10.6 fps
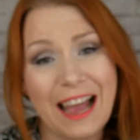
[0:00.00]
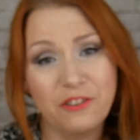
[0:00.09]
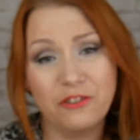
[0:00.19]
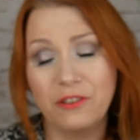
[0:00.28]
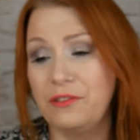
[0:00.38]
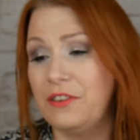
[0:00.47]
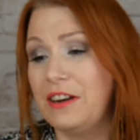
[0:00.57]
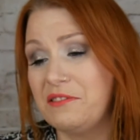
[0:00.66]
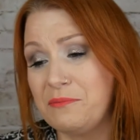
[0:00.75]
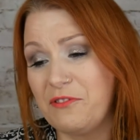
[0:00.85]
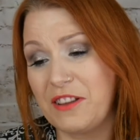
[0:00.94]
natural, full
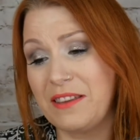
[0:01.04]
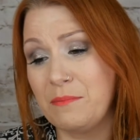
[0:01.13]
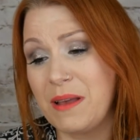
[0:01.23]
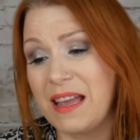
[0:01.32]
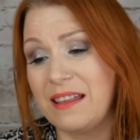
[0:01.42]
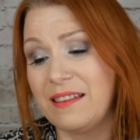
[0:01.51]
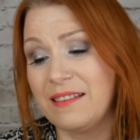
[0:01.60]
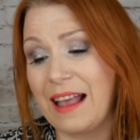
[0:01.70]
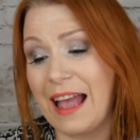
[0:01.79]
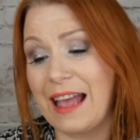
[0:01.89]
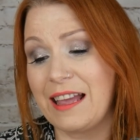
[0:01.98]
of
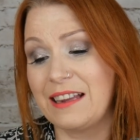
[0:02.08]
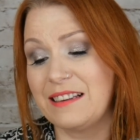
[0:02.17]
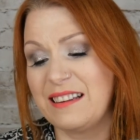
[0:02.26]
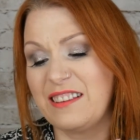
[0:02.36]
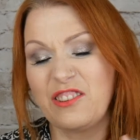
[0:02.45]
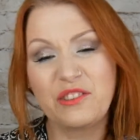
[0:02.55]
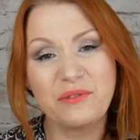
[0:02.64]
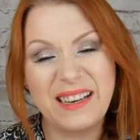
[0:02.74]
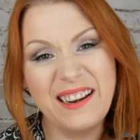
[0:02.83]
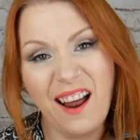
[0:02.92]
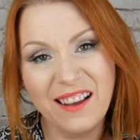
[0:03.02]
vitamins, and it's just
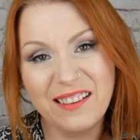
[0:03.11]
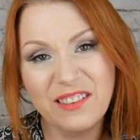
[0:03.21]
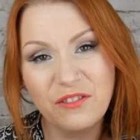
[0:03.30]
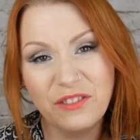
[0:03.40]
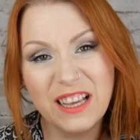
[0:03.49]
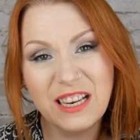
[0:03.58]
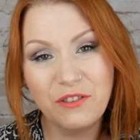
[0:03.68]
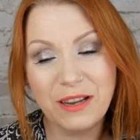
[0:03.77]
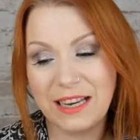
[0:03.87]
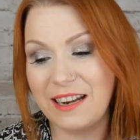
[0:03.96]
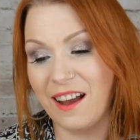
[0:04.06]
really nice, really,
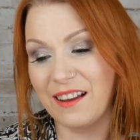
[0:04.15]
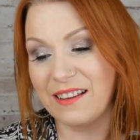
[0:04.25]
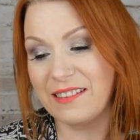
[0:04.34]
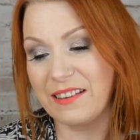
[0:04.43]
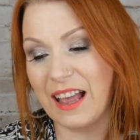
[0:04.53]
really nice.